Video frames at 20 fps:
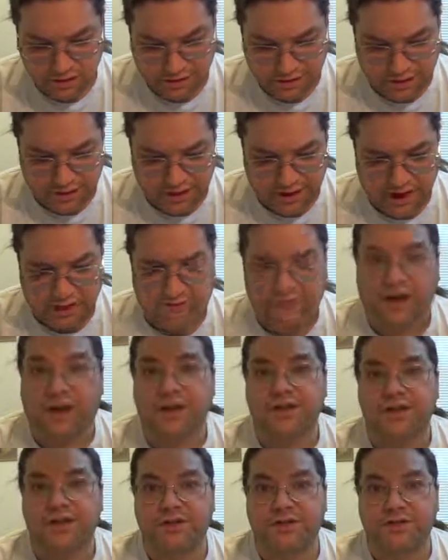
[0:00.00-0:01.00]
It
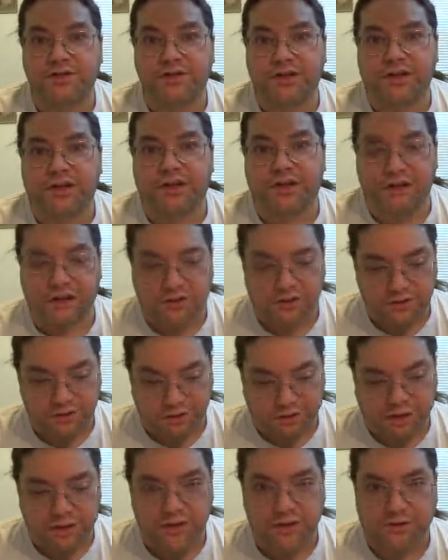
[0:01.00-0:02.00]
identifies you as you get close
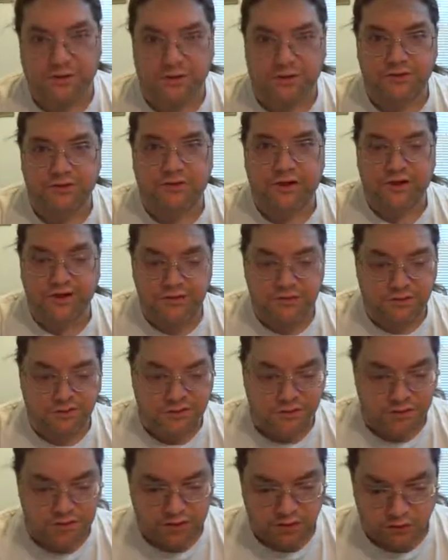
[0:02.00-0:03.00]
in case someone else tries to use
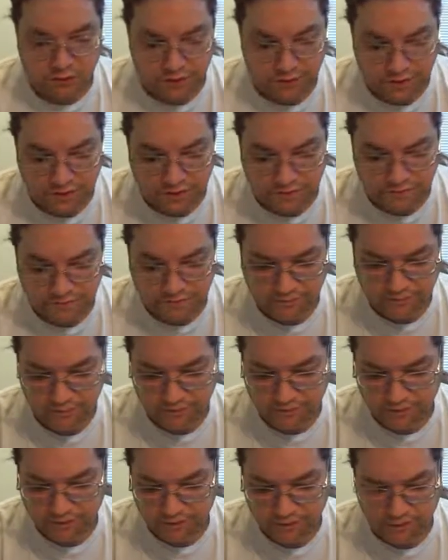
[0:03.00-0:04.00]
theirs to open it.
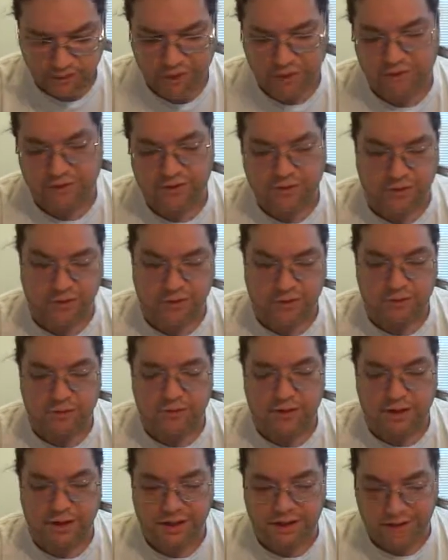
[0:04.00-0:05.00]
Then three feet of your
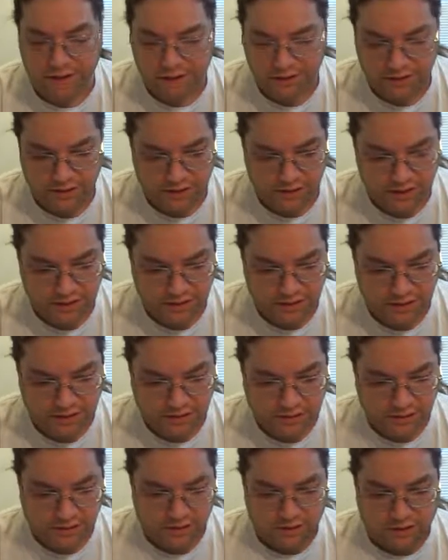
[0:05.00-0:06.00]
bike.
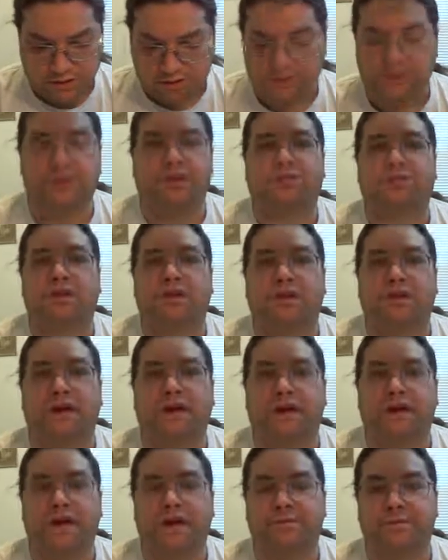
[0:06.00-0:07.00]
As long as the
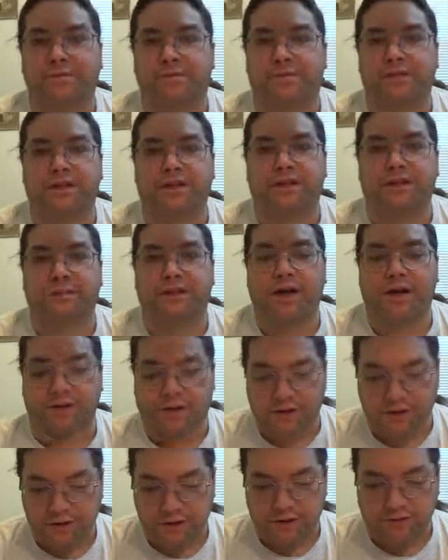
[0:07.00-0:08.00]
BitLock app is running in the
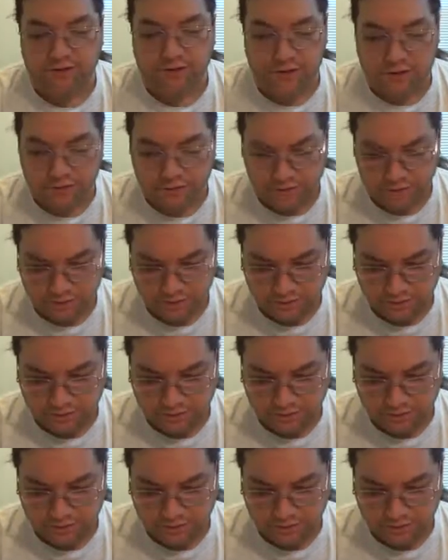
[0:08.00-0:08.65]
background of your phone.